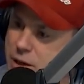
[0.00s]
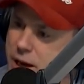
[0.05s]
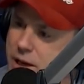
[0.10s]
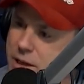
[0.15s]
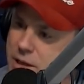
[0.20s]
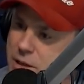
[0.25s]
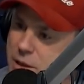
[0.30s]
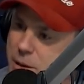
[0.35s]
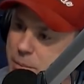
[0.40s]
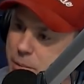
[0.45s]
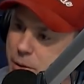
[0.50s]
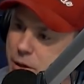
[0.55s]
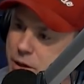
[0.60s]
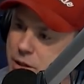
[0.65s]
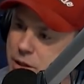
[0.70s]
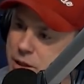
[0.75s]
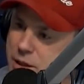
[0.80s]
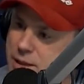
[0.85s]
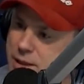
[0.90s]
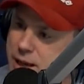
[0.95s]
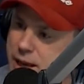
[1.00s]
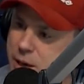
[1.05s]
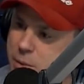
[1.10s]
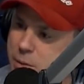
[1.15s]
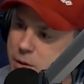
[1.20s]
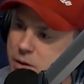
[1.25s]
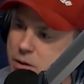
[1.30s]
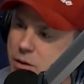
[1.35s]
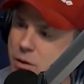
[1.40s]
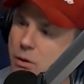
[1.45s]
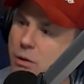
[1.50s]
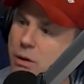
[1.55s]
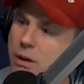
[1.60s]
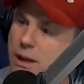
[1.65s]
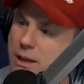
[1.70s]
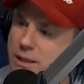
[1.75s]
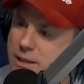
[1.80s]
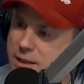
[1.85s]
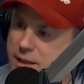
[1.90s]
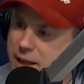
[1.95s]
the pressure you take with you to
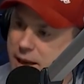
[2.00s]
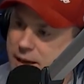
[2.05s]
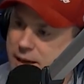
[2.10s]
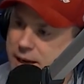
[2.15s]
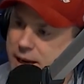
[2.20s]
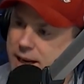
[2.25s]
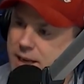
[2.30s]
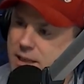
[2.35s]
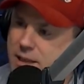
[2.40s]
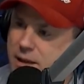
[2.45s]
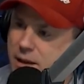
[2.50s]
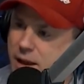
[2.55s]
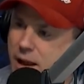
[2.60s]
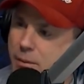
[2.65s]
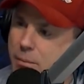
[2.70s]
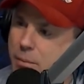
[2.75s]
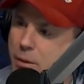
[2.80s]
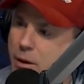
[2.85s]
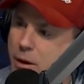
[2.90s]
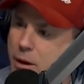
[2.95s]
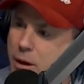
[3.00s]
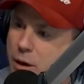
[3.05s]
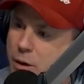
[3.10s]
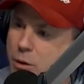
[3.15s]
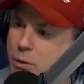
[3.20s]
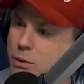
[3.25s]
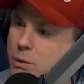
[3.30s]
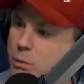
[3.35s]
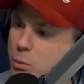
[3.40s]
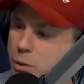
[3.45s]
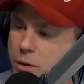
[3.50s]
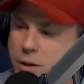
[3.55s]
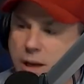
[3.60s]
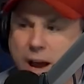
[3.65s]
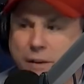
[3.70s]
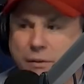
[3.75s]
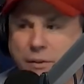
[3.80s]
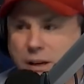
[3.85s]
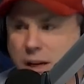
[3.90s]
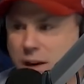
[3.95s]
that next club who would have to
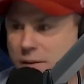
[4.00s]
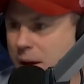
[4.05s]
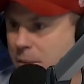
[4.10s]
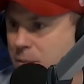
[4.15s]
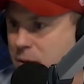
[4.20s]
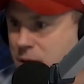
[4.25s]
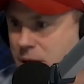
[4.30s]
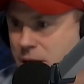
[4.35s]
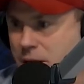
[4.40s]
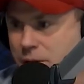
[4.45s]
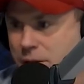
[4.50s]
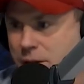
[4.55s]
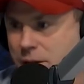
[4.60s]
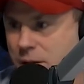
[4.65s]
give up significant